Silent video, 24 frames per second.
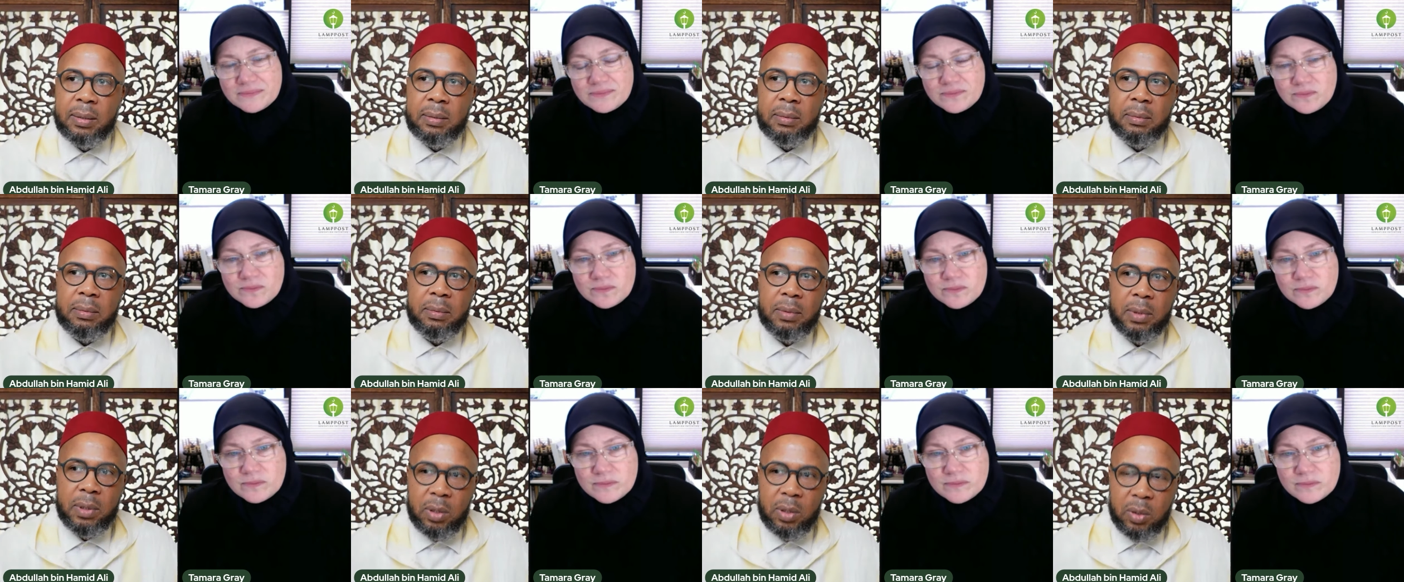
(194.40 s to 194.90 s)

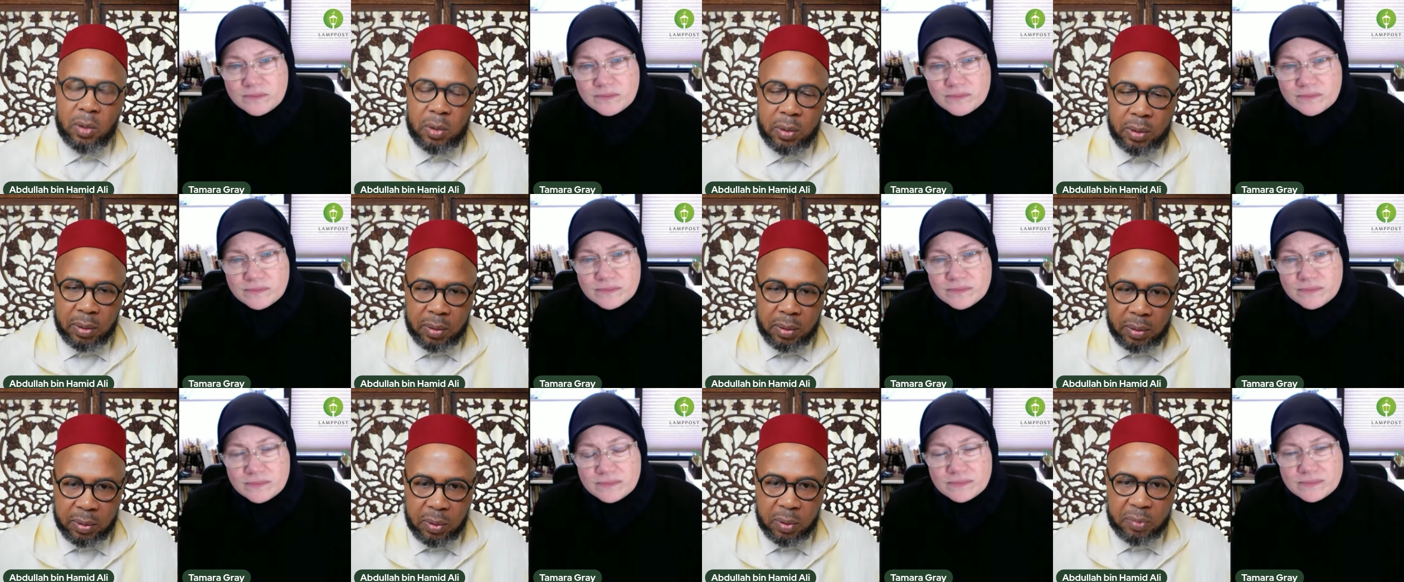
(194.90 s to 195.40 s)
Speaker 1: you know your
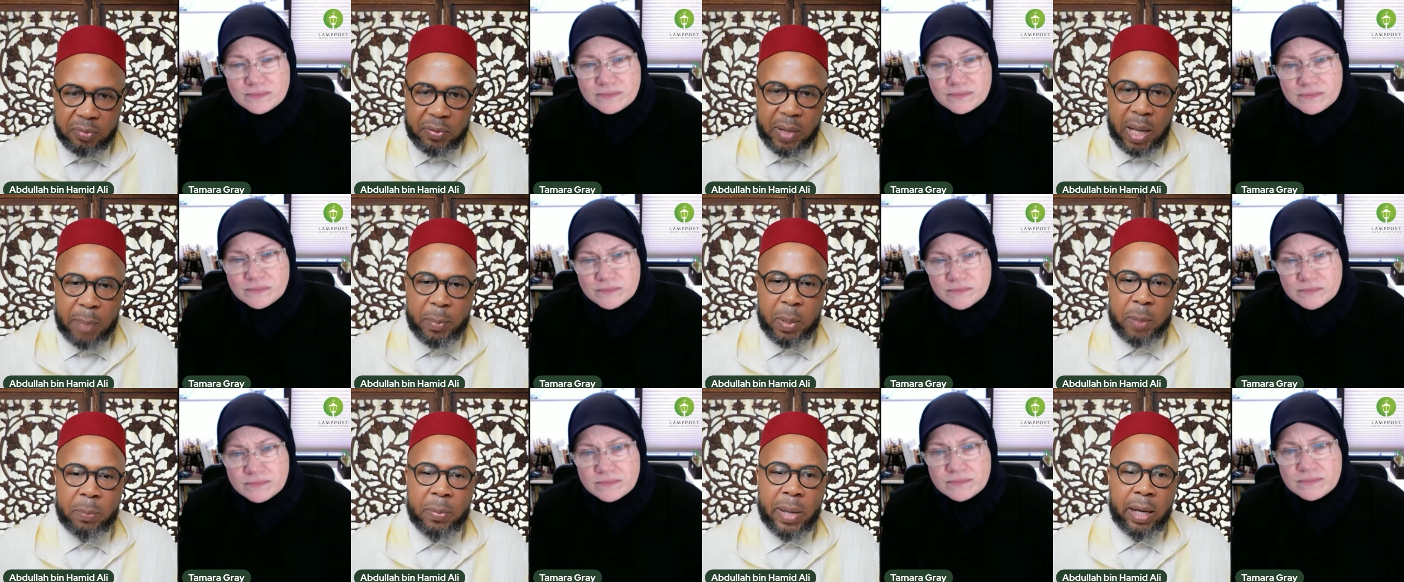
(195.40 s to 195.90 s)
your family
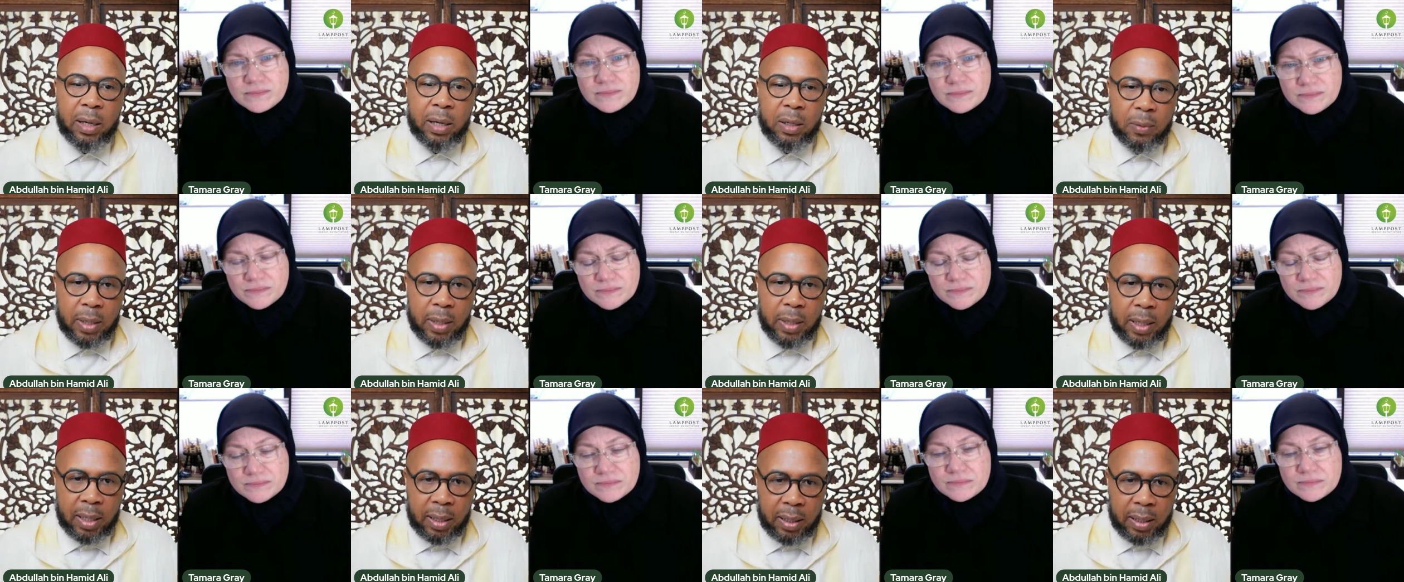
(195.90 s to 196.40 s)

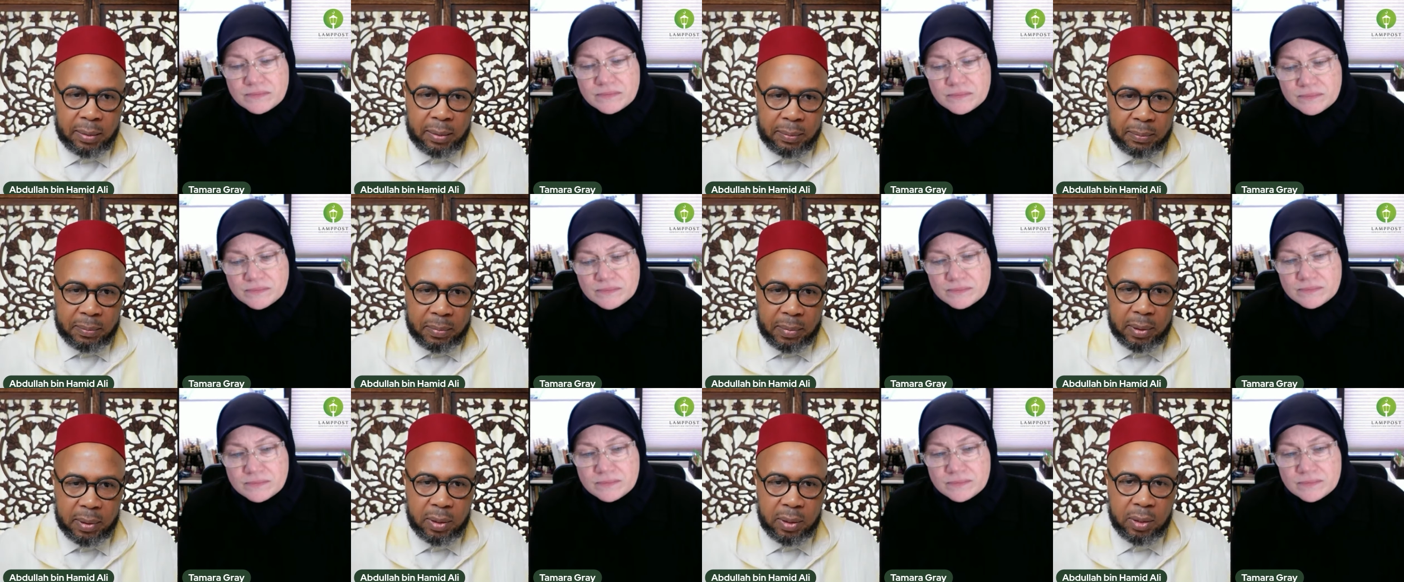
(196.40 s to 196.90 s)
background
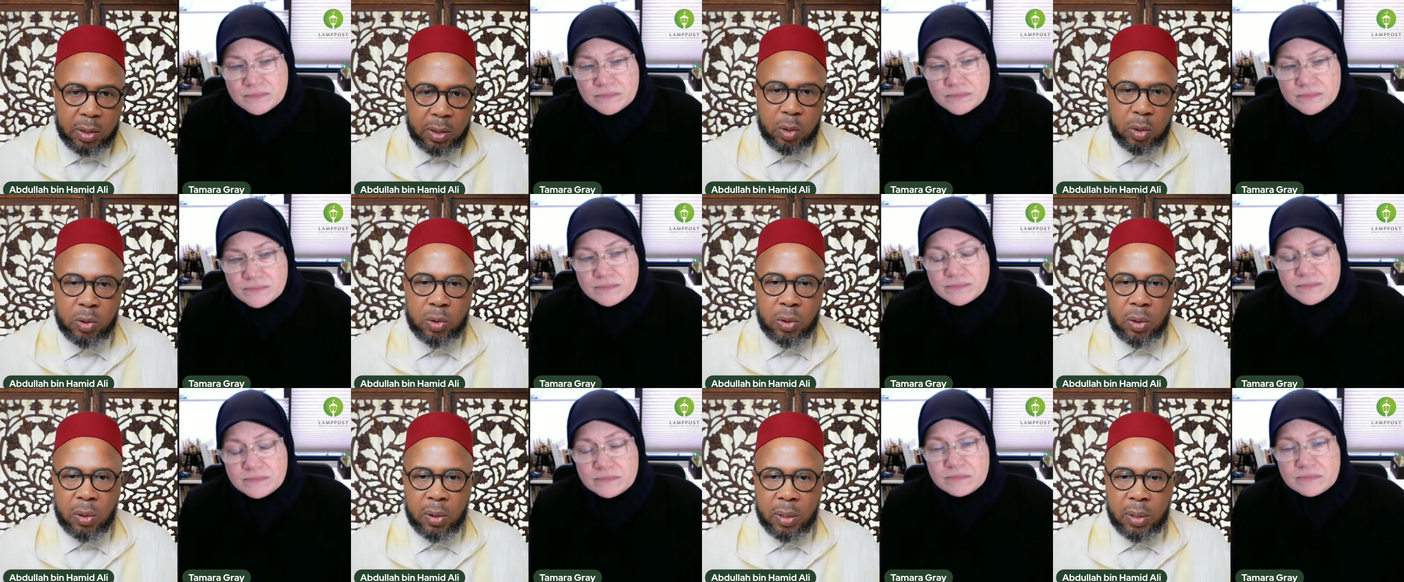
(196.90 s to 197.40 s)
your
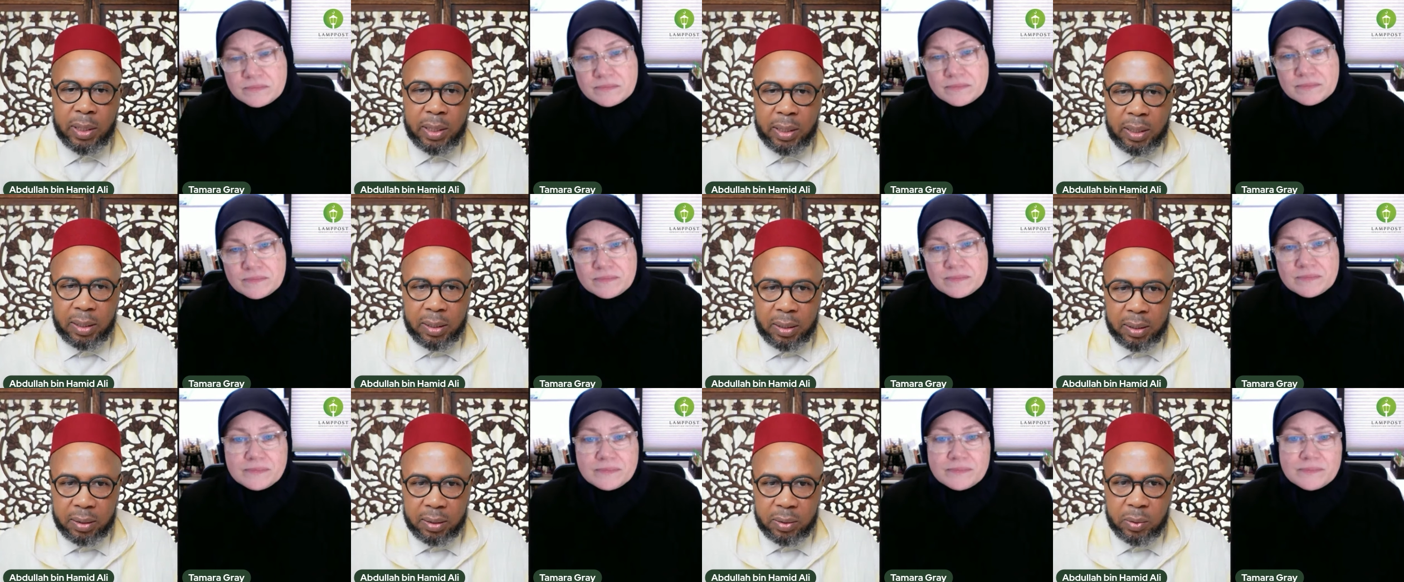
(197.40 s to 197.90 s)
journey
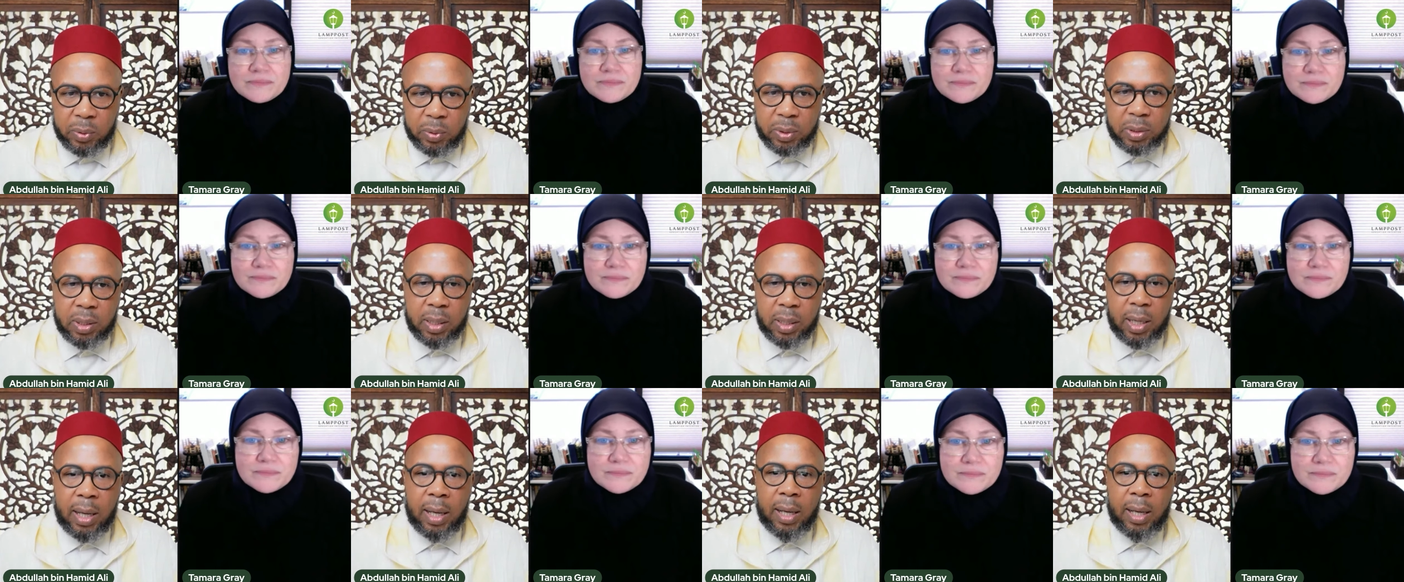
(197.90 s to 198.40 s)
to
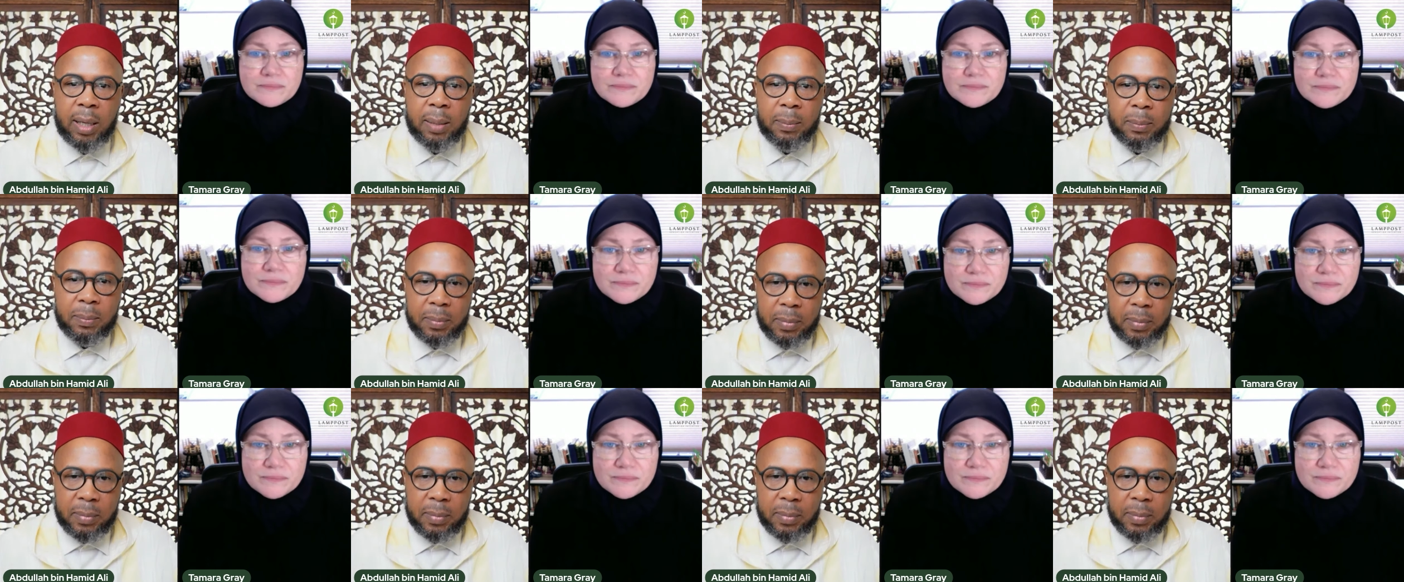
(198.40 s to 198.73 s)
islam